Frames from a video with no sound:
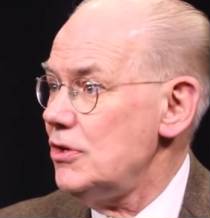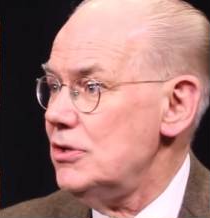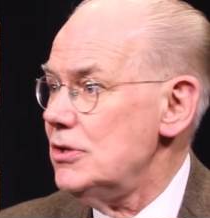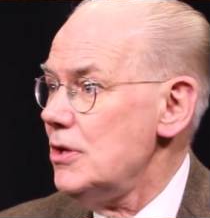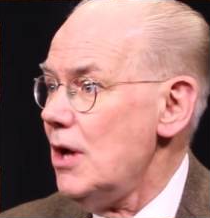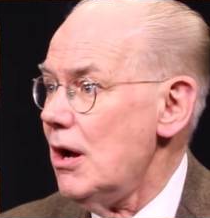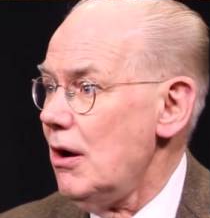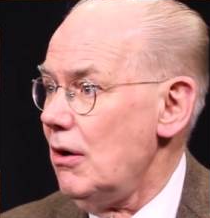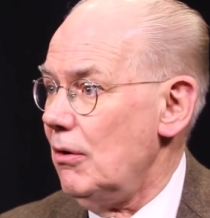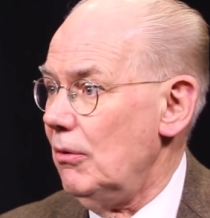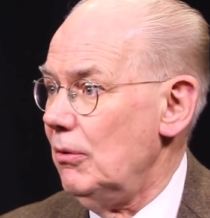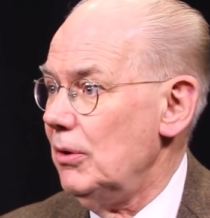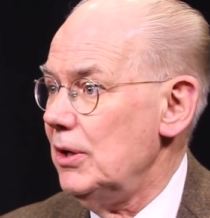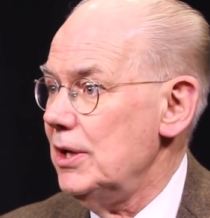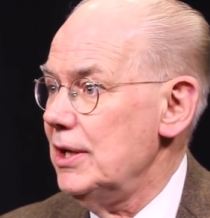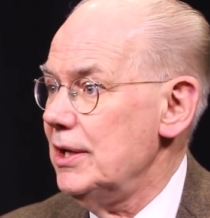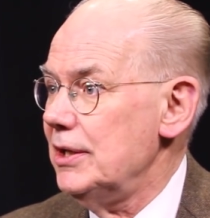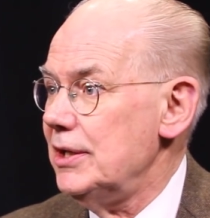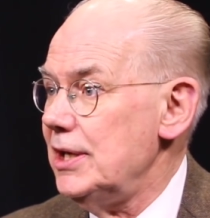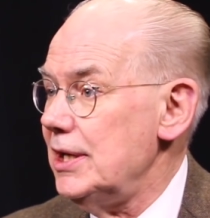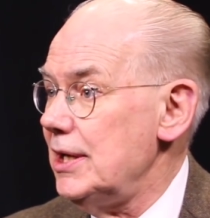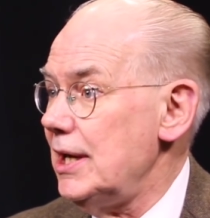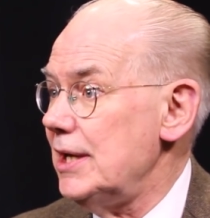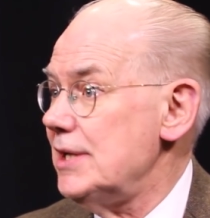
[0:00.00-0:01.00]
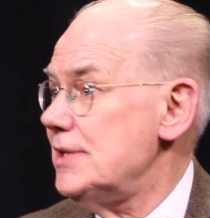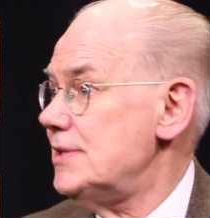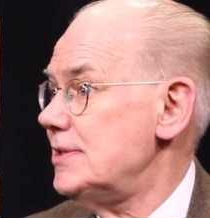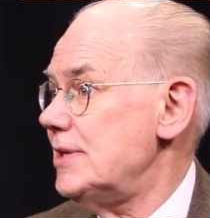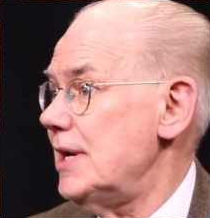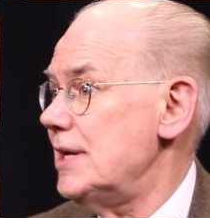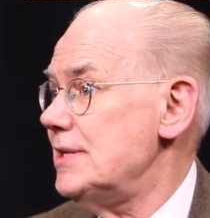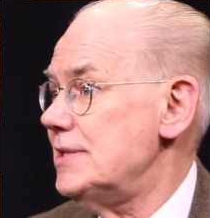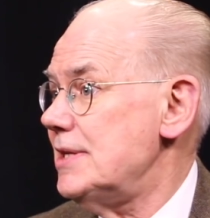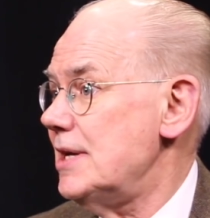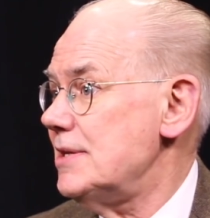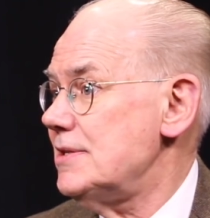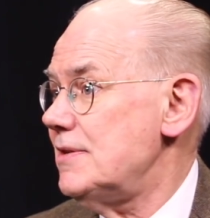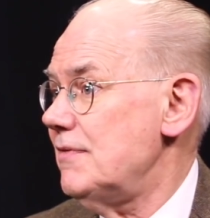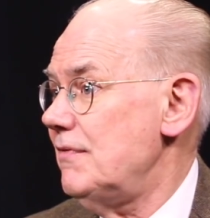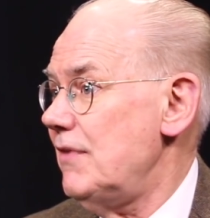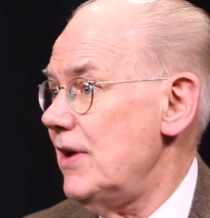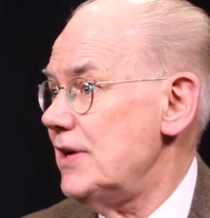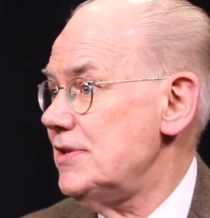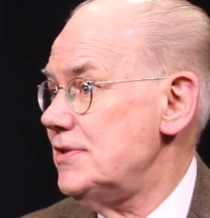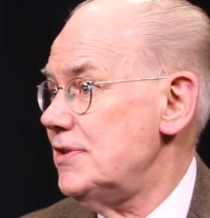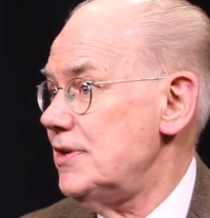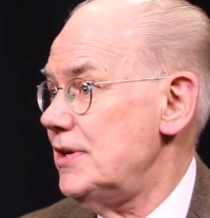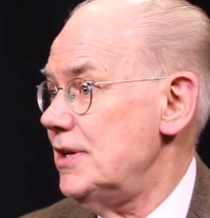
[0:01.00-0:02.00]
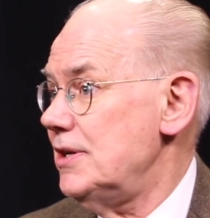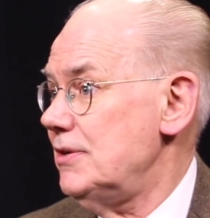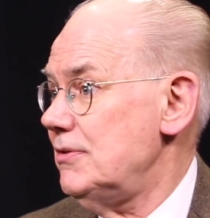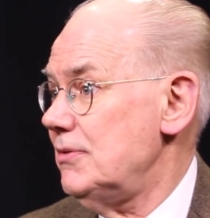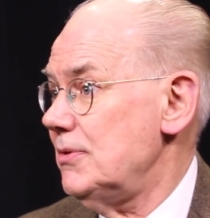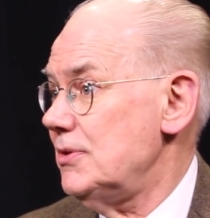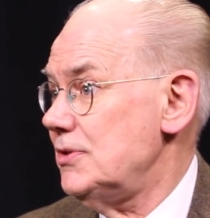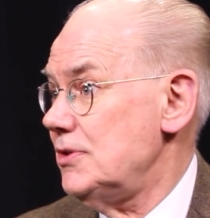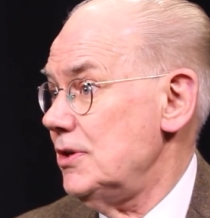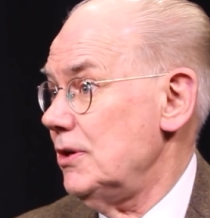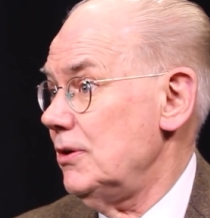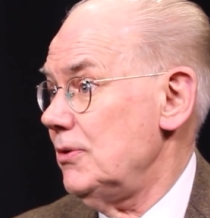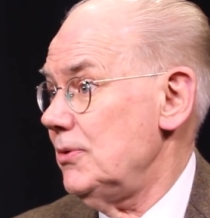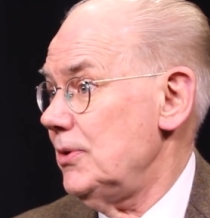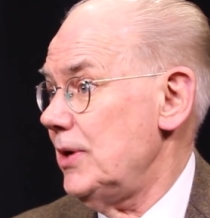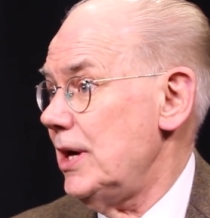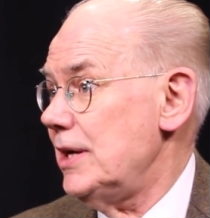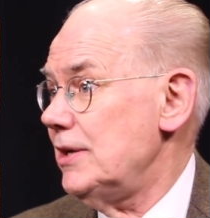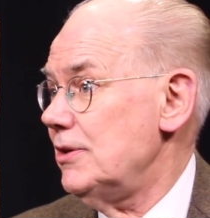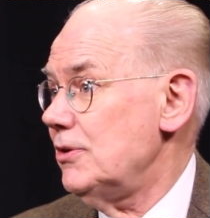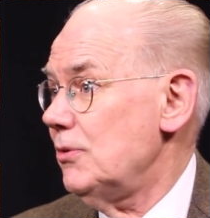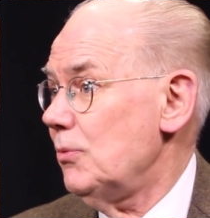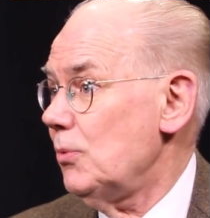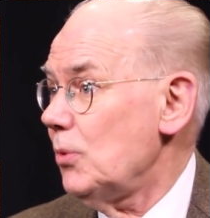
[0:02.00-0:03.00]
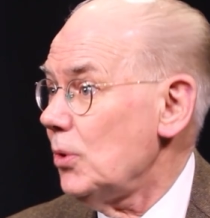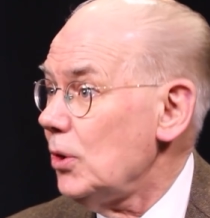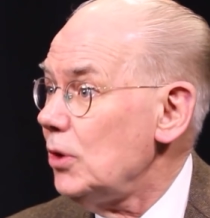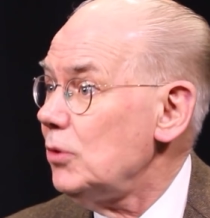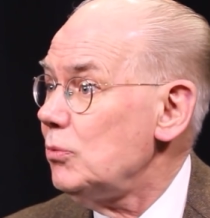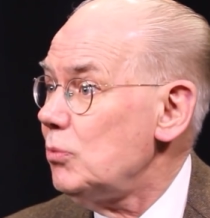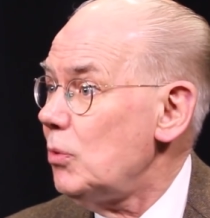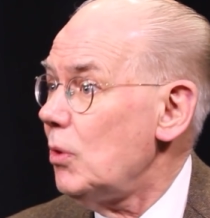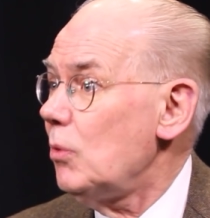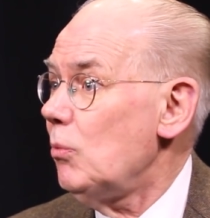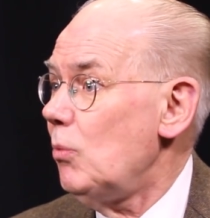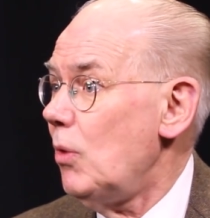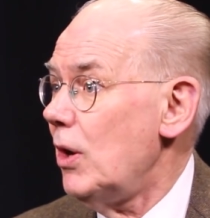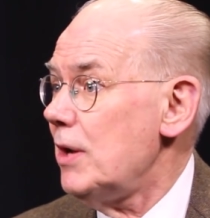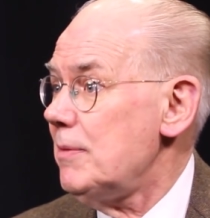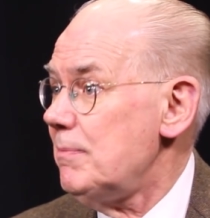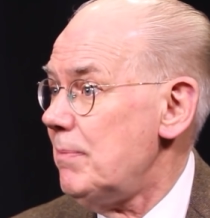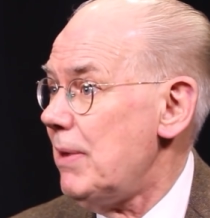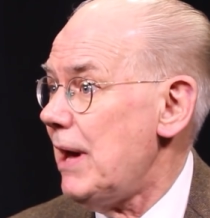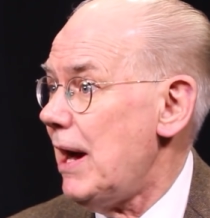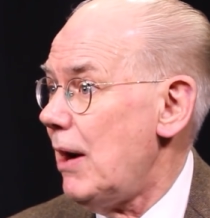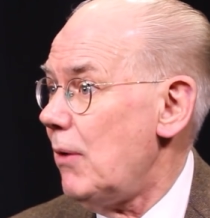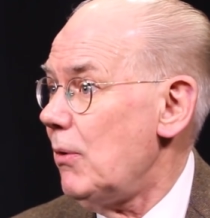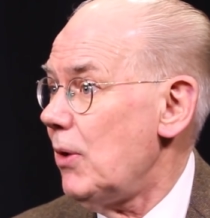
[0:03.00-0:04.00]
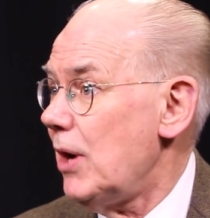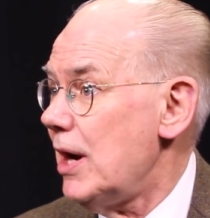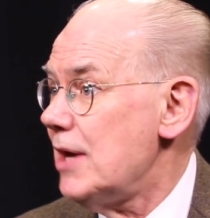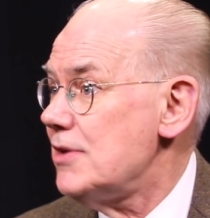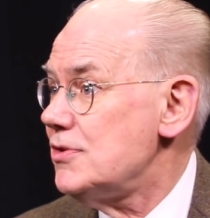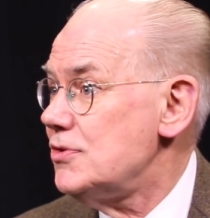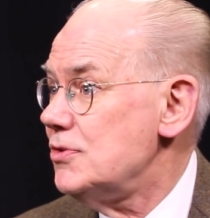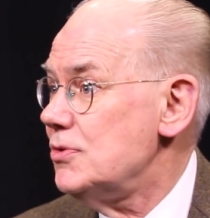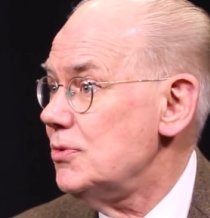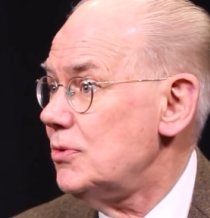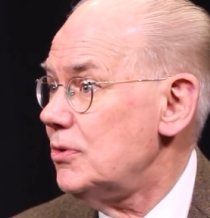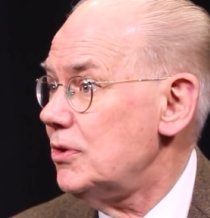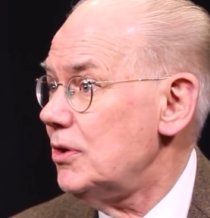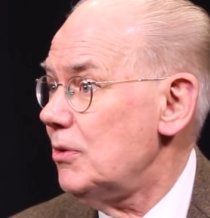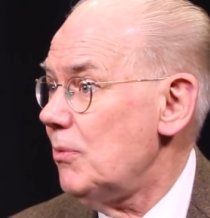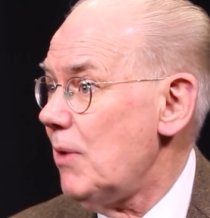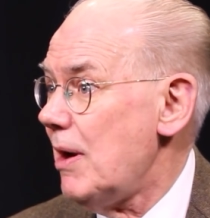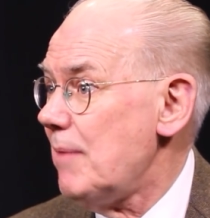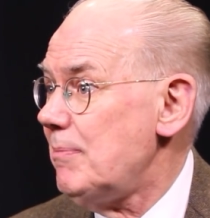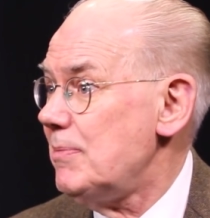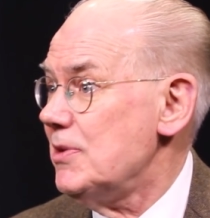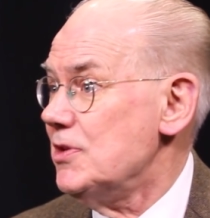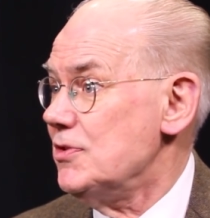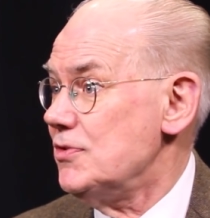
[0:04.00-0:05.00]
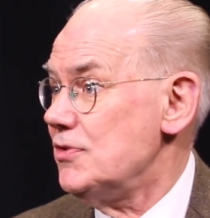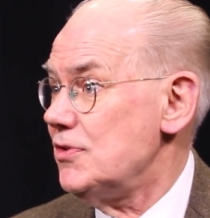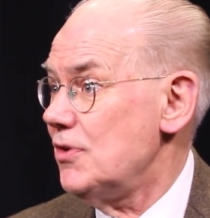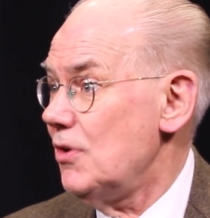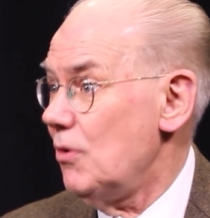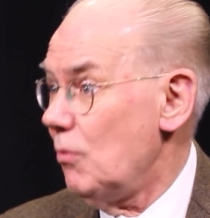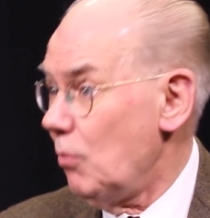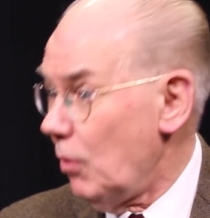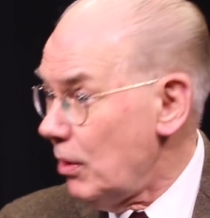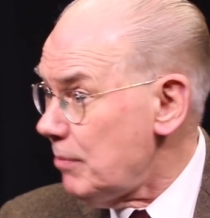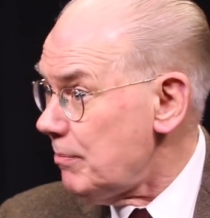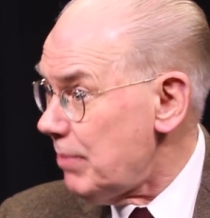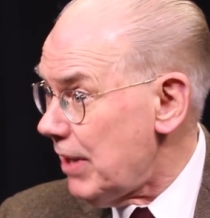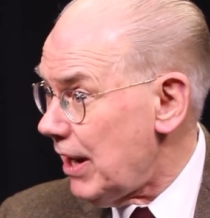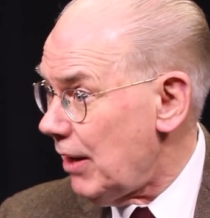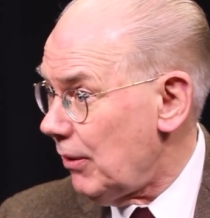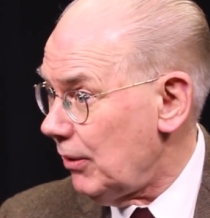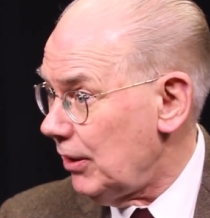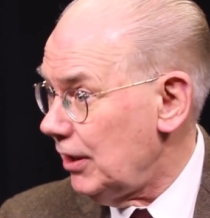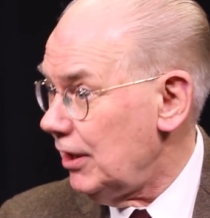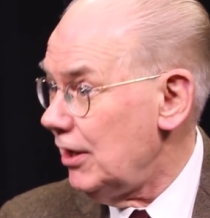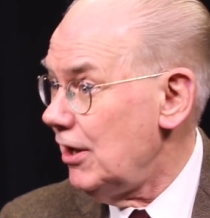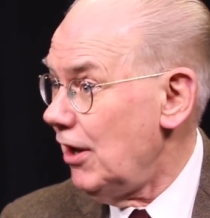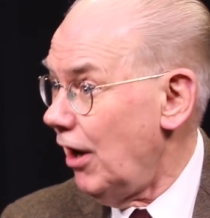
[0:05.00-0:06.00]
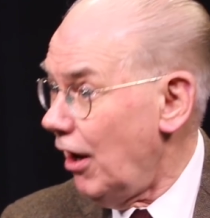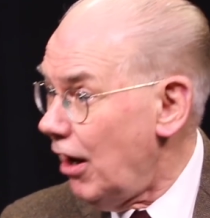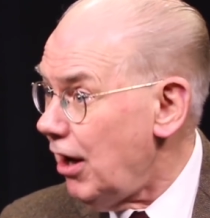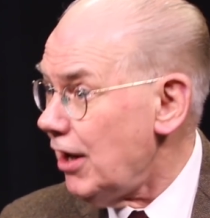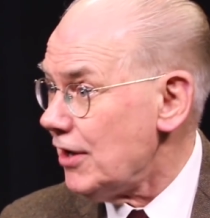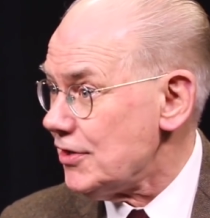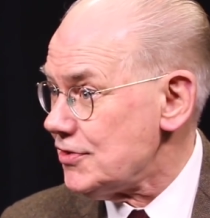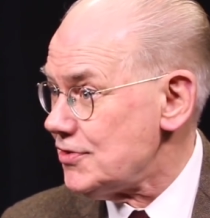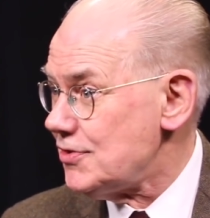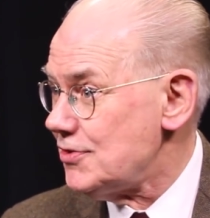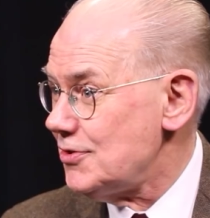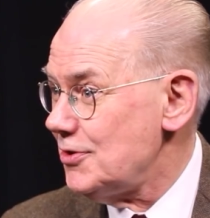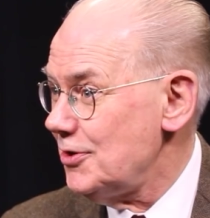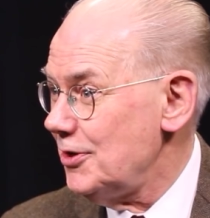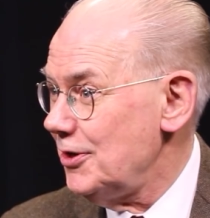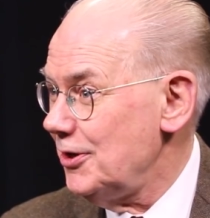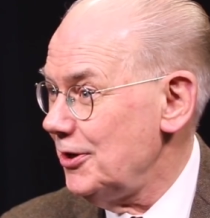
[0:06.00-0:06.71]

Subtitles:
No. The United States has a vested interest in creating a world where one power has nuclear weapons. One power, us.